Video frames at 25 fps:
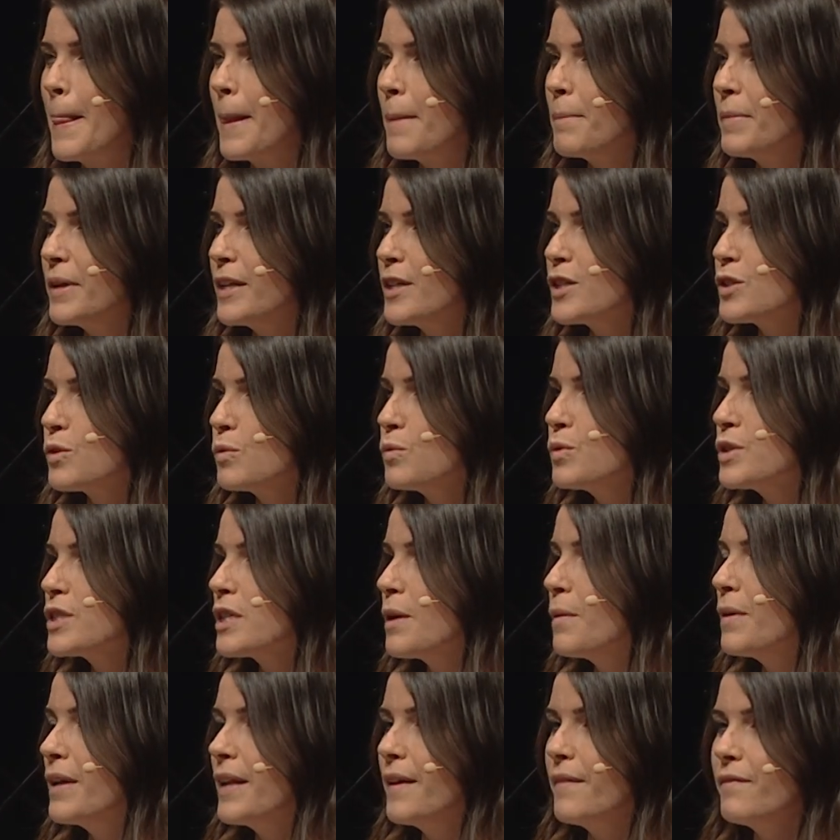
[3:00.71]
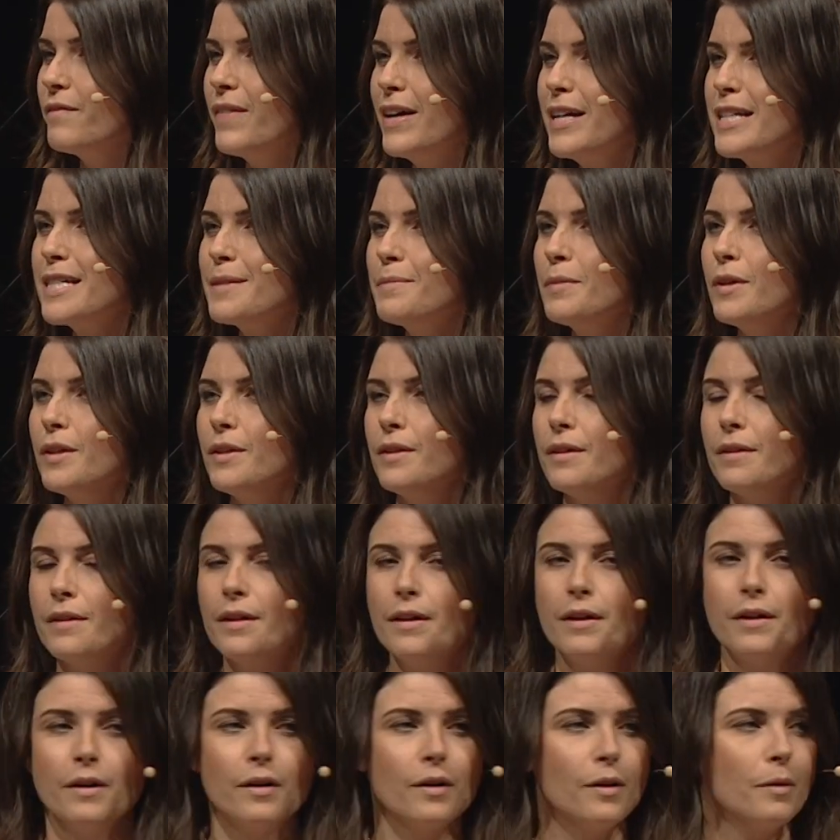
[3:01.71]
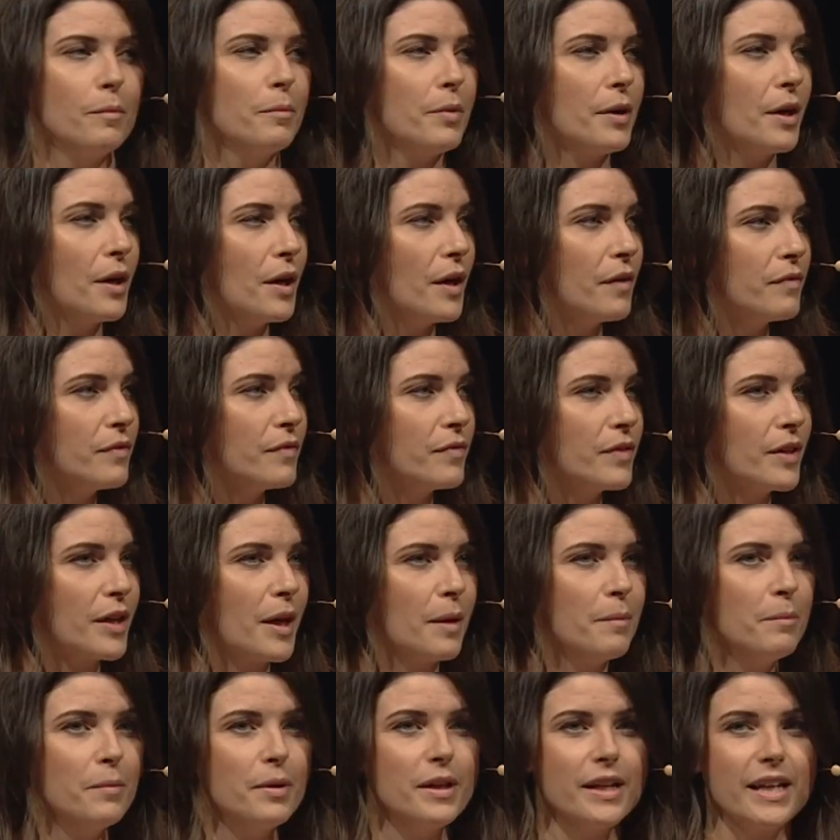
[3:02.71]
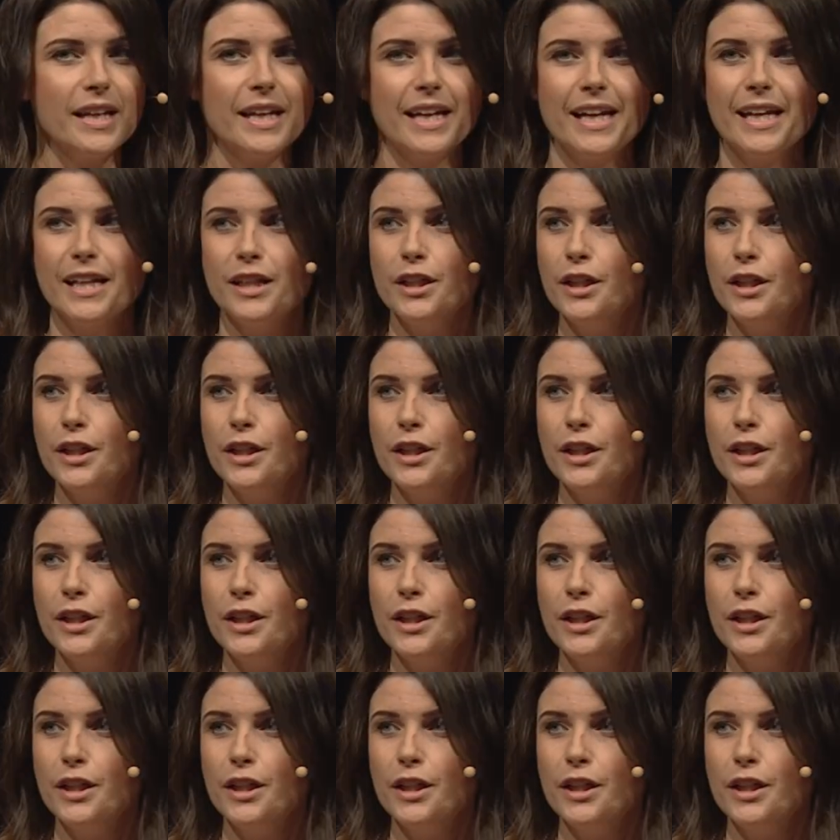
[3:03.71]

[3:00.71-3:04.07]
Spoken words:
but it's also an investment on behalf of the company in